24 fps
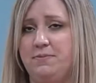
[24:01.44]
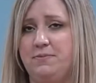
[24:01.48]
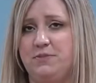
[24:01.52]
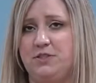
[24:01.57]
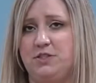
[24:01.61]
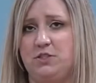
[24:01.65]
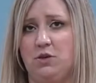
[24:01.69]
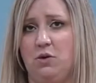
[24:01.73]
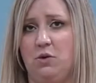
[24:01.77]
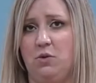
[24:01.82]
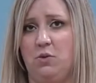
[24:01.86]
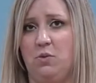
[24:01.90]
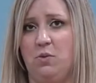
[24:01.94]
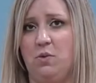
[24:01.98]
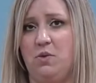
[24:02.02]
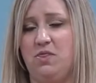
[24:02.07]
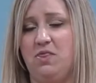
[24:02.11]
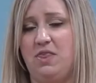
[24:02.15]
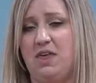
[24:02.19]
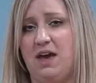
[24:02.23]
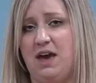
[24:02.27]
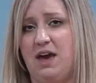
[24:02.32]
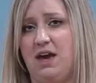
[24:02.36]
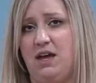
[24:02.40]
So
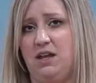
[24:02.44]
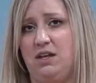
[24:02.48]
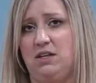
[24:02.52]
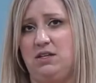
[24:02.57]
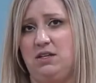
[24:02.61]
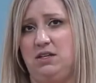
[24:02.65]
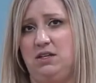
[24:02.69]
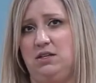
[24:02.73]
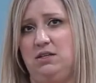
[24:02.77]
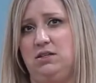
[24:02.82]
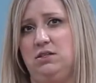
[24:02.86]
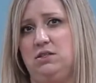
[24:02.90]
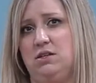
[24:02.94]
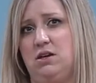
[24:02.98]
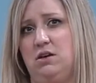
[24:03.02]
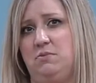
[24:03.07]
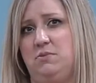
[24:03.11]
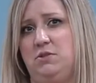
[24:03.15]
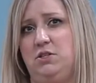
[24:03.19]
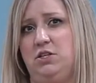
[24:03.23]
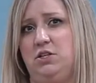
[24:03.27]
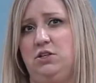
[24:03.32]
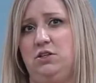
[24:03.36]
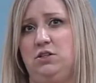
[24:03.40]
that is up
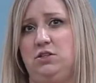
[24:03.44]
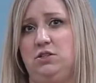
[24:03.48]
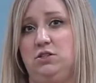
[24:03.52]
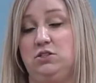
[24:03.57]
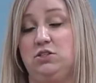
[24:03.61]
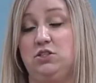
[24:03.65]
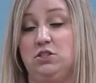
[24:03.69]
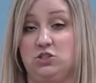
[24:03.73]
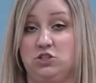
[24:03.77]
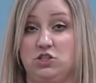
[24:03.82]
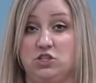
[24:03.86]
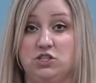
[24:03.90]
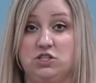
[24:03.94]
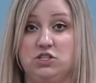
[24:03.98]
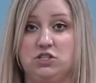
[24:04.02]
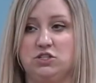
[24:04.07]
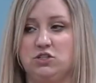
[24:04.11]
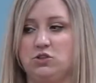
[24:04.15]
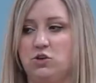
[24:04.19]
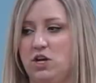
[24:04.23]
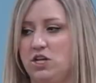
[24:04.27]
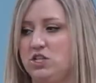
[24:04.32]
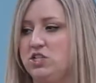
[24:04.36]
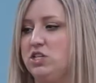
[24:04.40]
to your surgeon's
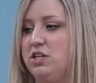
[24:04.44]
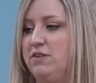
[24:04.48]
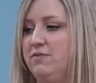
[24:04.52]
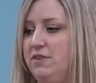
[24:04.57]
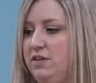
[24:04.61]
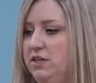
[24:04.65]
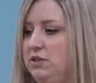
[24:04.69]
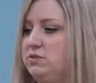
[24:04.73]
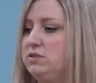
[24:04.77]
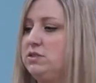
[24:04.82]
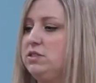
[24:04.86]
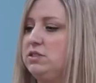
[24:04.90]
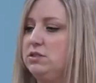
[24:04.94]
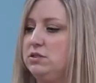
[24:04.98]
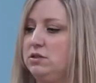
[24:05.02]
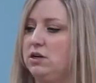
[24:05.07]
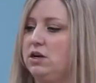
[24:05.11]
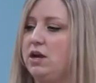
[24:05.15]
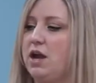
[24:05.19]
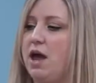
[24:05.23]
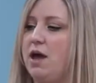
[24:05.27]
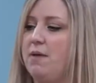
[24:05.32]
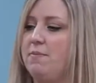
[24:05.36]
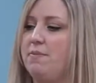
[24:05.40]
discretion if he uses it or
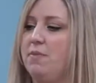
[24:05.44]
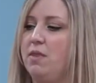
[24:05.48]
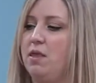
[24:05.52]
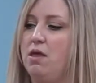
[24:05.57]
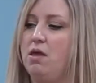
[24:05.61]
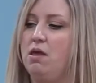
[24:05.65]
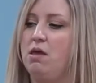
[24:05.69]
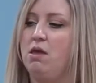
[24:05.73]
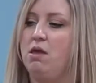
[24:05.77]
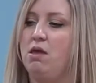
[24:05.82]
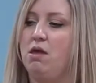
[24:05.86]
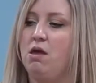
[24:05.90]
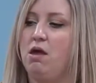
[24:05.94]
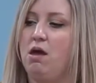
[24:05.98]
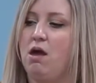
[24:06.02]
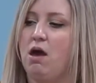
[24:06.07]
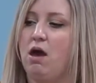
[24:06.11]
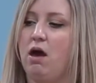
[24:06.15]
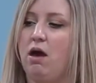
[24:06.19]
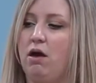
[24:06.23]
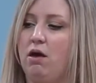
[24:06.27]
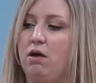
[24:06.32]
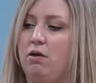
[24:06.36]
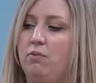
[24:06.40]

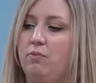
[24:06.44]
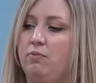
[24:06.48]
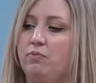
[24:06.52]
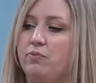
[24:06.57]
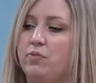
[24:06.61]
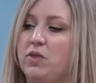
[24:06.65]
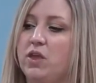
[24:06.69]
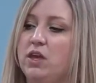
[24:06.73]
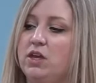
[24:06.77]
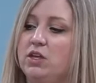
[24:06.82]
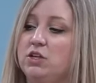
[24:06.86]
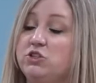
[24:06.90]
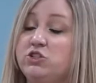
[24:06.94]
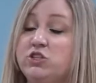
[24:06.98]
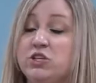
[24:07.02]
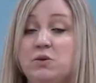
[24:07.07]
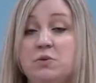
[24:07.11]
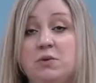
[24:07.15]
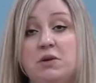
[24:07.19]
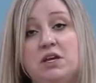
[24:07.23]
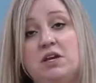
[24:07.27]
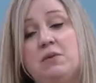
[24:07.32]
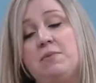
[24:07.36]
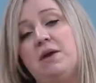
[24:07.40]
not. Usually
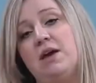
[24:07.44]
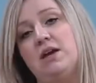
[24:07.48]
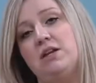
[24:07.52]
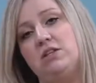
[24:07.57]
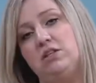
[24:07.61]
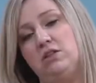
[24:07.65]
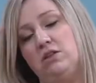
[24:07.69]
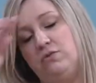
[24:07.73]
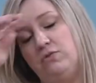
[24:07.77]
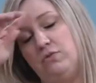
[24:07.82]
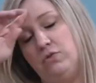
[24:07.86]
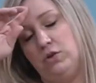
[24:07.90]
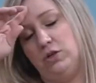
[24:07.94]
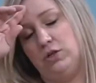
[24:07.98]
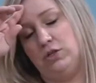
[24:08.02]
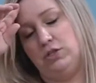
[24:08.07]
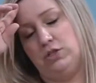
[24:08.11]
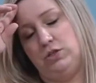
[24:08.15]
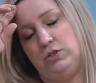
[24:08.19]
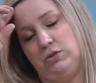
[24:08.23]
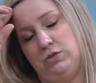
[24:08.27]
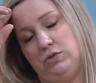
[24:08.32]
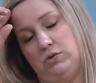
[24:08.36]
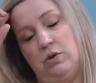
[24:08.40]
when you get back to the floor
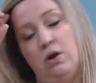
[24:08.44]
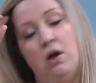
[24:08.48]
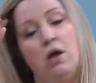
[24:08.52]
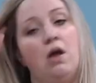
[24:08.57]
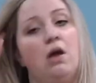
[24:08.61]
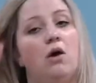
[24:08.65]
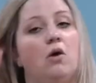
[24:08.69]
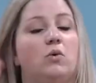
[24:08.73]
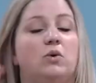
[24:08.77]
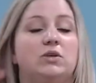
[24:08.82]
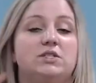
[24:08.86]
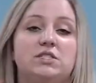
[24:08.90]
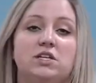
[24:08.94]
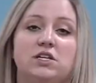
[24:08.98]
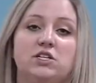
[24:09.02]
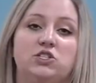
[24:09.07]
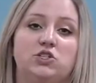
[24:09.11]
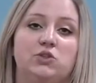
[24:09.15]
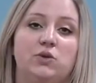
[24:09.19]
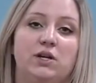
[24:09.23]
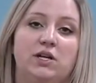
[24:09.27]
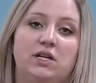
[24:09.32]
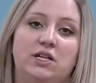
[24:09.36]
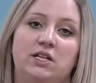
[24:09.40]
too, we start
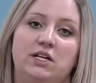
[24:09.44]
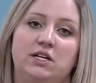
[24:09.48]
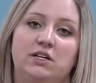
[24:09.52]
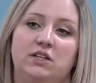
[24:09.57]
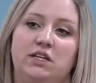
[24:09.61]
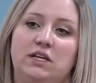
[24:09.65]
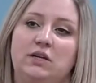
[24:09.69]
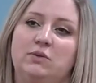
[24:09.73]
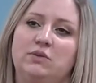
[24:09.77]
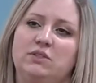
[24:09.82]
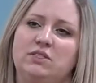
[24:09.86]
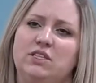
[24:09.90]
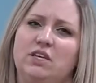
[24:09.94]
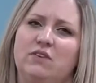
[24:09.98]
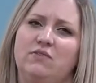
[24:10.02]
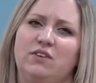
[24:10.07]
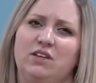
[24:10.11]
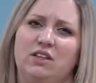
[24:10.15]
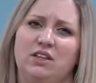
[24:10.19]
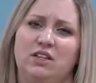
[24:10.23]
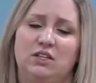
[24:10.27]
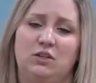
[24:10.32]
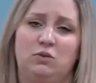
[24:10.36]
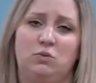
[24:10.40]
you on clear liquids, give
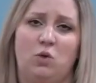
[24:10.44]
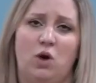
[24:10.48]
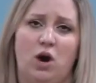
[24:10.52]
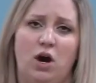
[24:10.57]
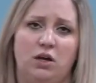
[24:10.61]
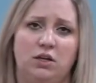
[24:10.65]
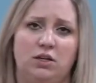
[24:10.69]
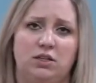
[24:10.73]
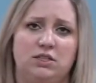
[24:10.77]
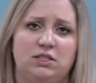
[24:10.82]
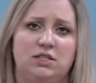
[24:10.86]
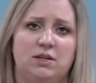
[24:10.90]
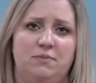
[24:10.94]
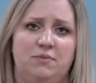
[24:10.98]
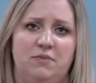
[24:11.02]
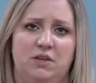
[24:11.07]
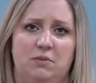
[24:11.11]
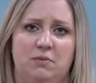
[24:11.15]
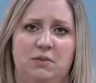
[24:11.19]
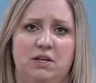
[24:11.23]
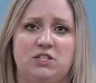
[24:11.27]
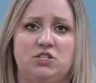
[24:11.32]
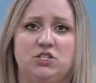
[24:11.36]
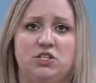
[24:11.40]
you a little water or
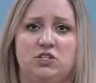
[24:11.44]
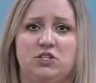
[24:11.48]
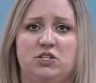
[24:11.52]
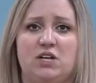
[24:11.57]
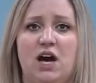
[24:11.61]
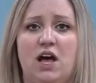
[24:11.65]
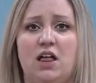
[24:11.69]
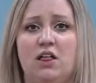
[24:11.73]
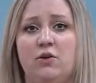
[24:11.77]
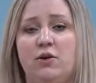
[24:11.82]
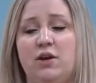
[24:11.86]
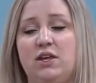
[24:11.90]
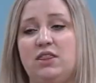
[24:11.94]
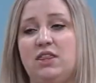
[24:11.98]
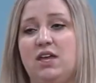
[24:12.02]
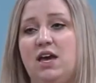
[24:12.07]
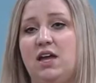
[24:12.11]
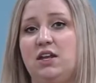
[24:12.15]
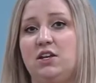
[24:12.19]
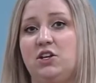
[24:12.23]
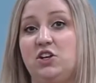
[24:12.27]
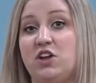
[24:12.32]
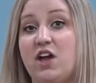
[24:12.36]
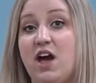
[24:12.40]
something, make sure you tolerate that
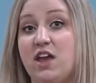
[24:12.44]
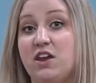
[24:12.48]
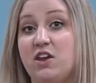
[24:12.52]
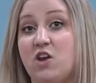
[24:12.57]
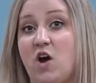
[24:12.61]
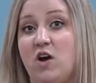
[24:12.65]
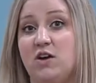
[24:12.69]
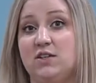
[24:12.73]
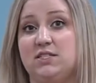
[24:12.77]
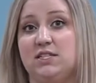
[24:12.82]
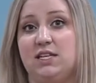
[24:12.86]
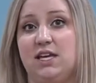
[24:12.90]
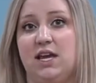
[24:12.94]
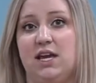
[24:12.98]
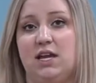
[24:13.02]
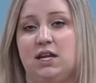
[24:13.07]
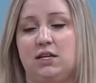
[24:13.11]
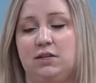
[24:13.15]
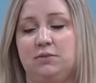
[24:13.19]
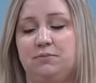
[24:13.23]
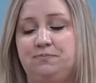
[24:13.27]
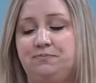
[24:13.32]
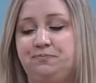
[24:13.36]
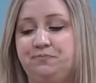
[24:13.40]
and you're not
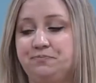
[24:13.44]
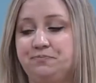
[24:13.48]
nauseated.